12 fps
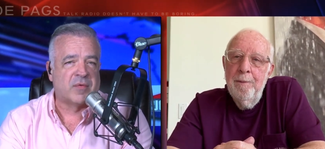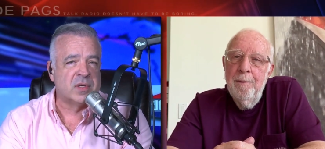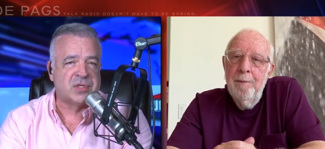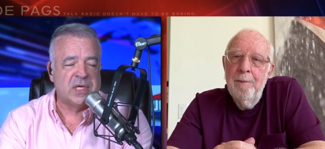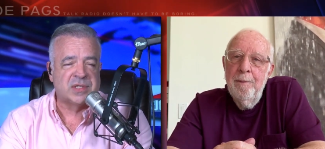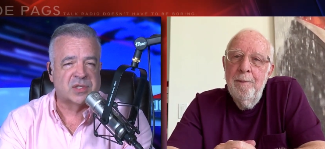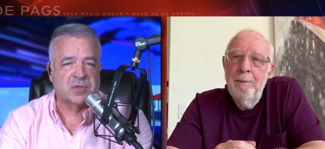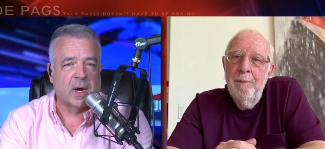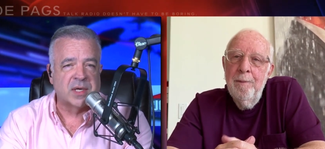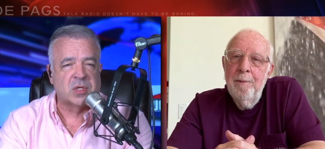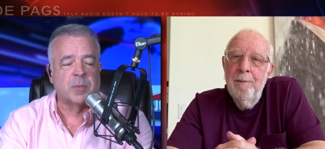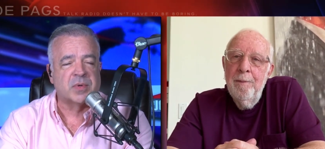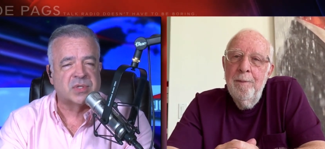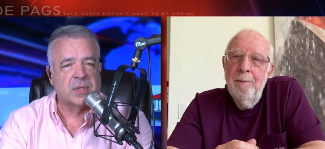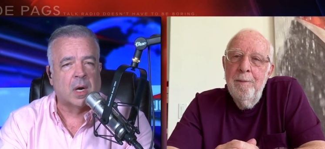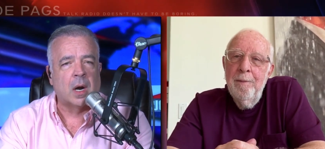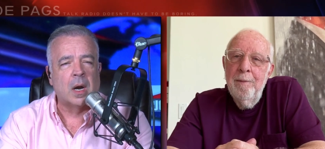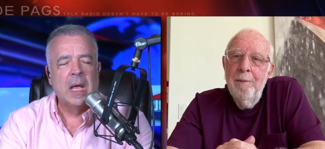Speaker 1: ever is Jesus Christ
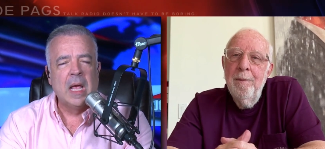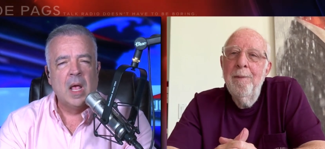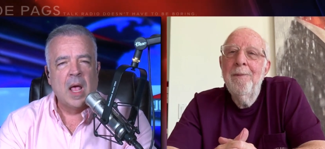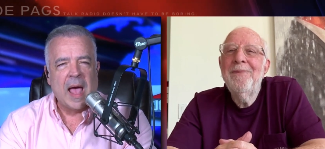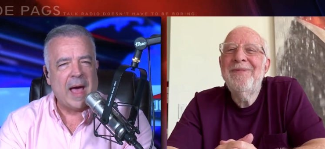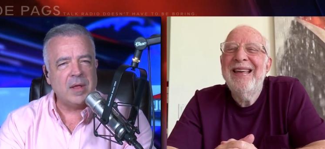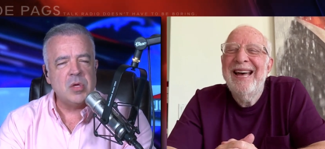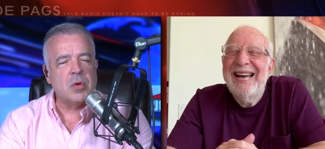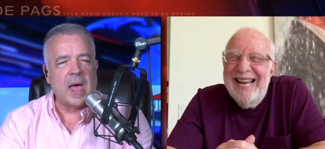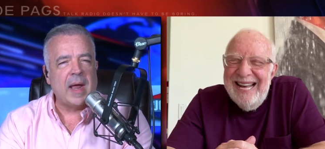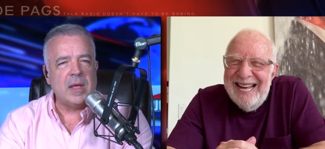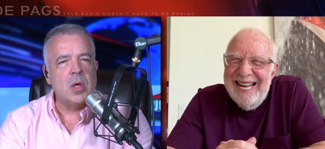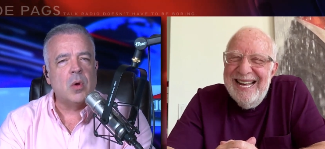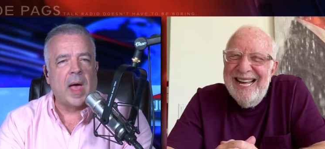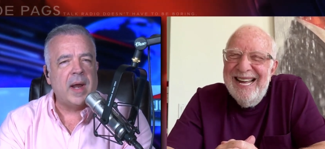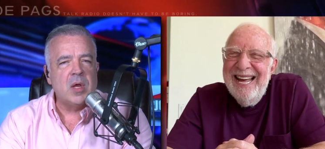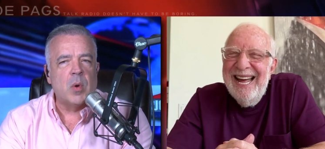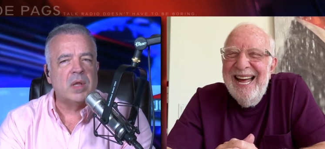Superstar. How do you how do
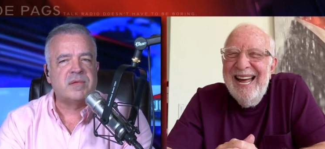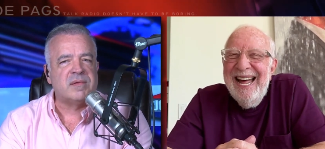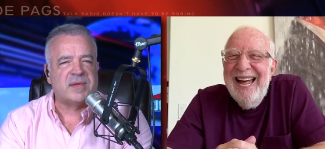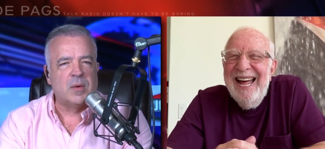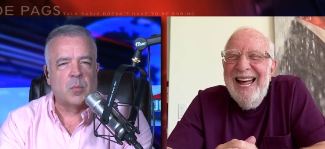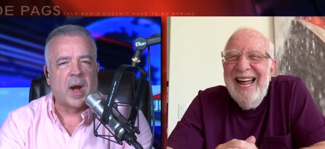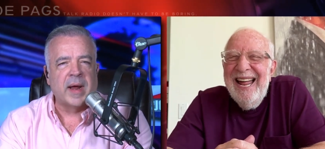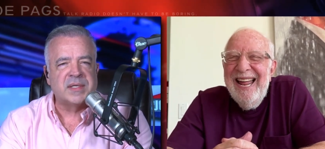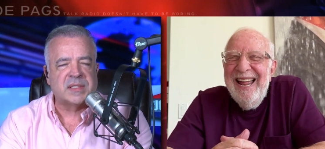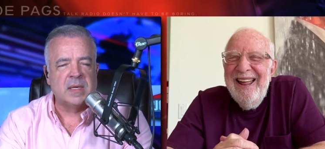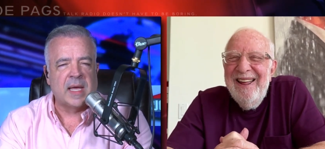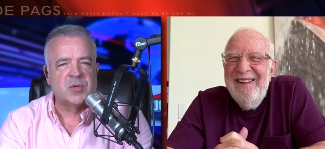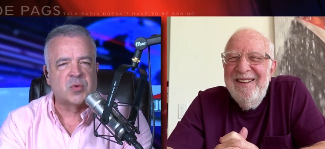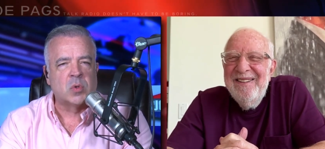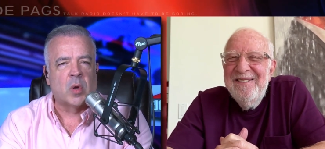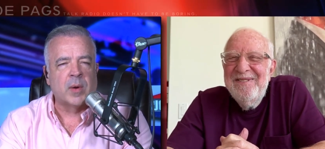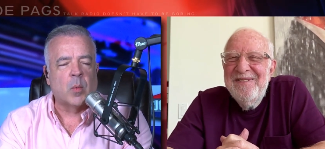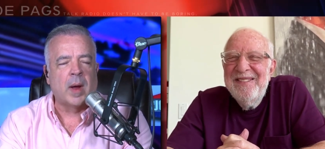you how do you run into Tim Rice and
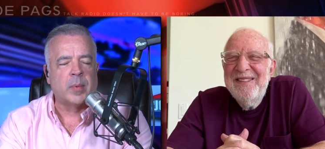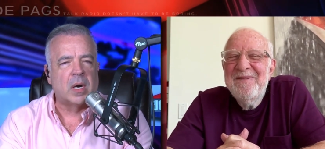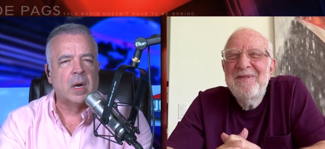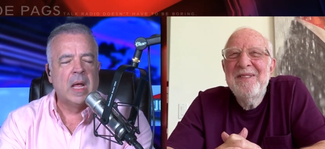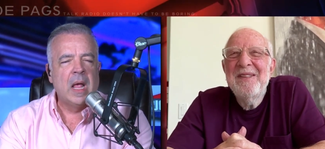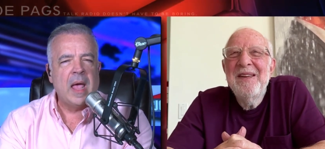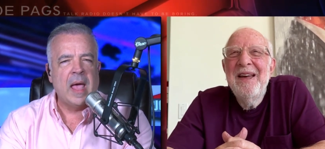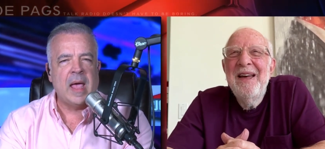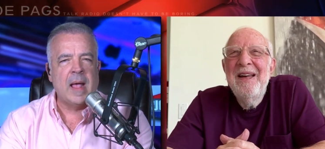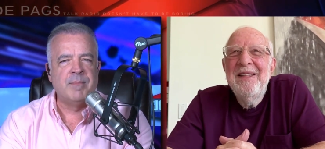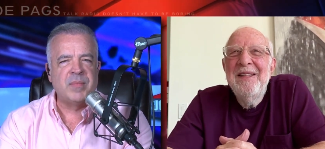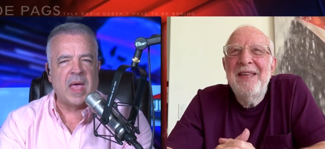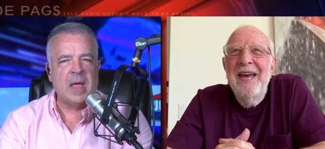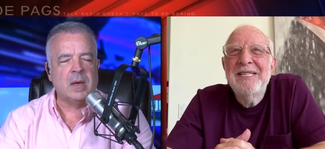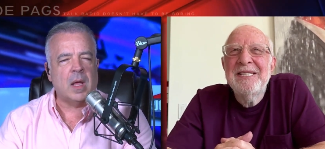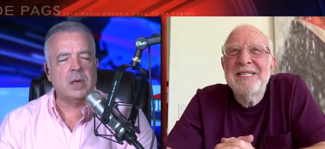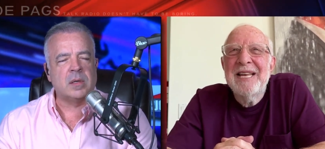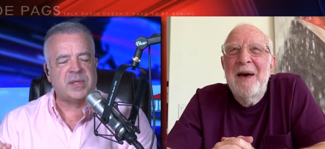Andrew Lloyd Webber? And, and,
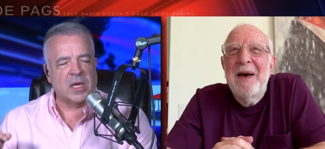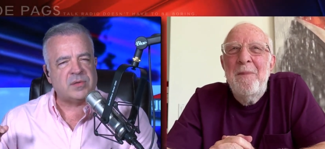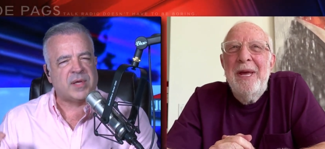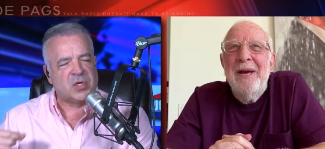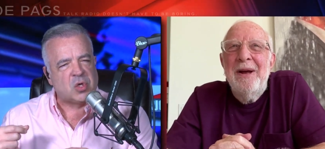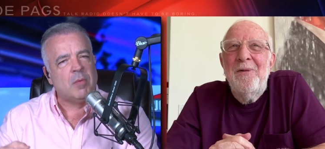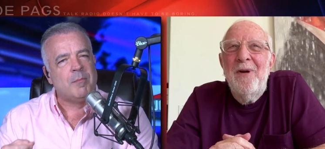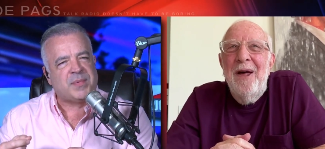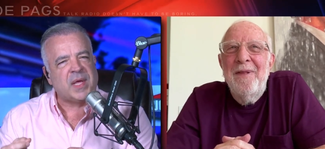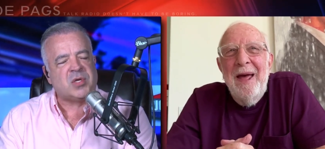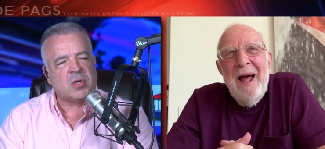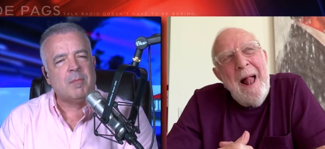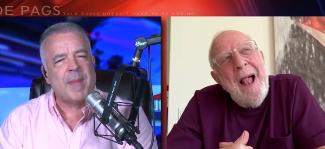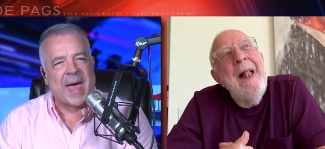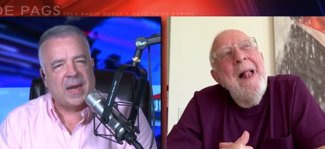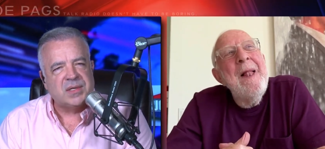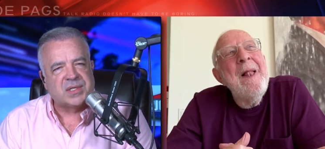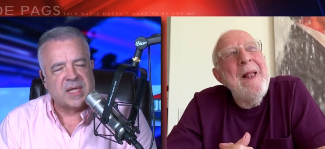
Speaker 2: and did, did you did you
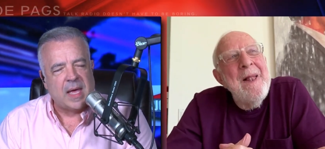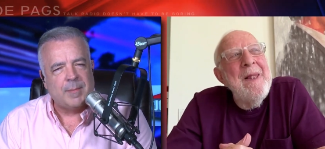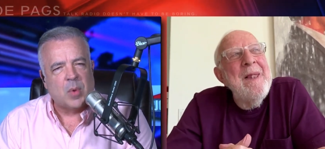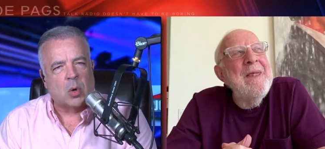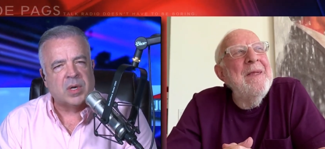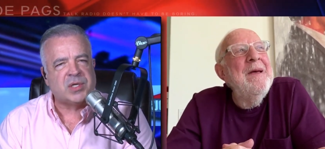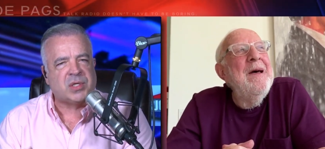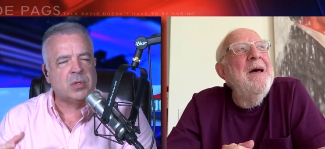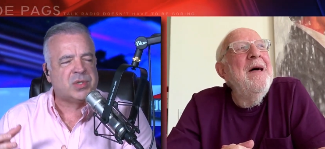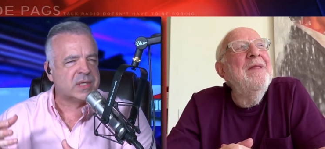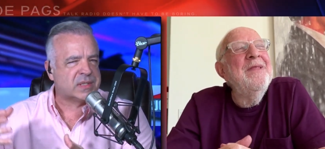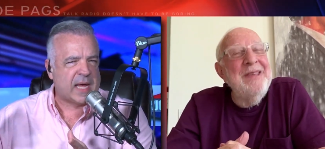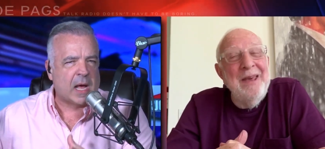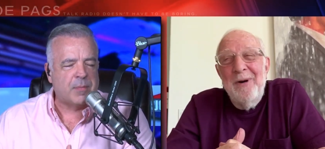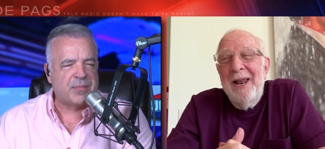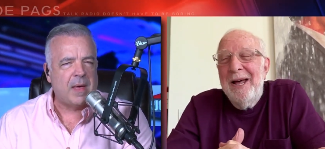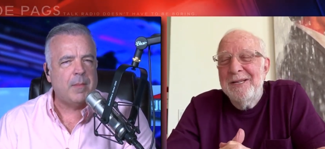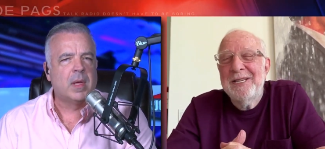manage them, or did you just
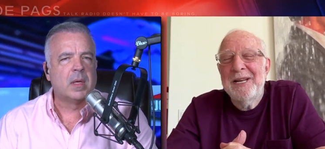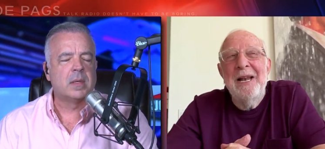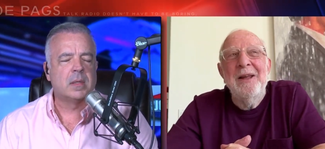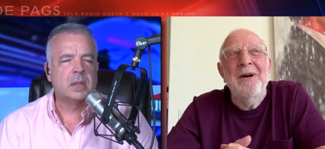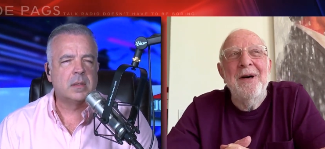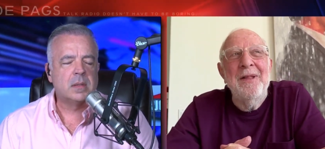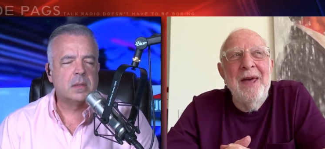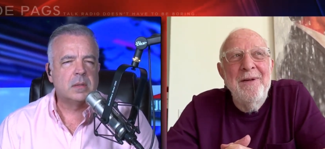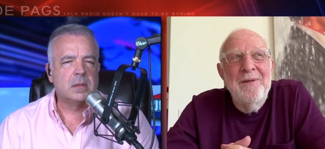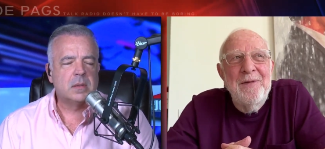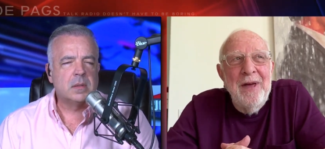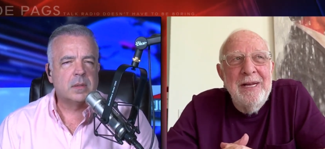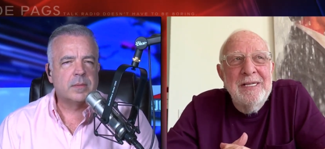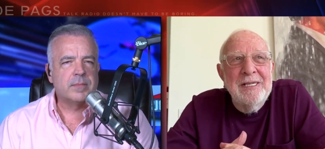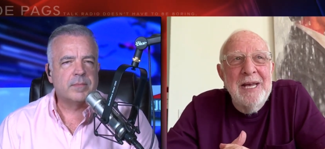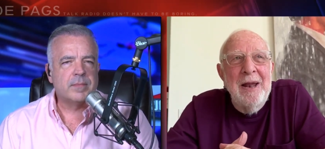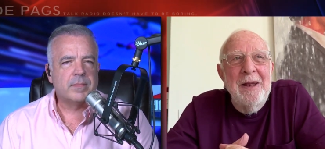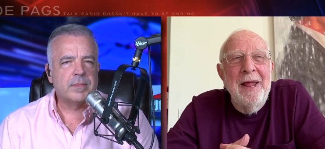help yeah, well, them? Well, I tell you, they they
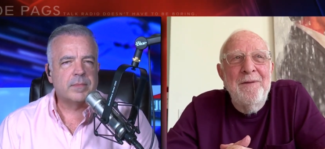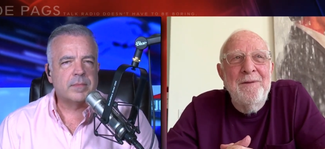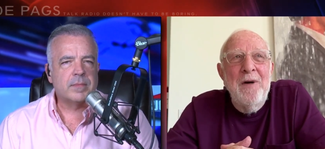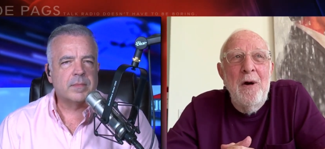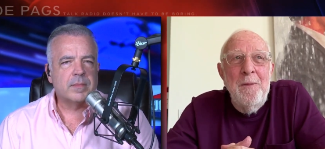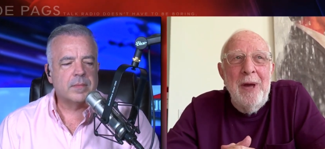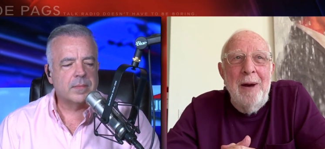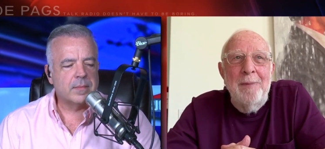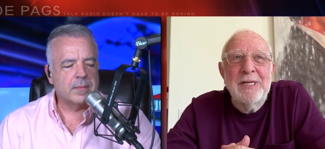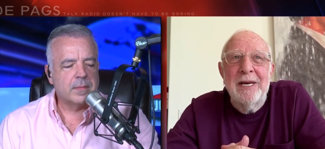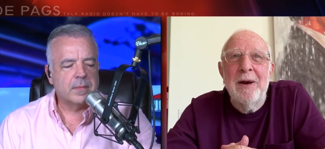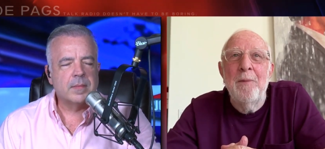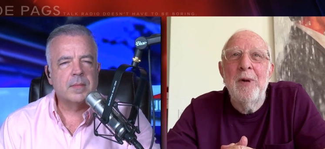sent they phoned me up, said,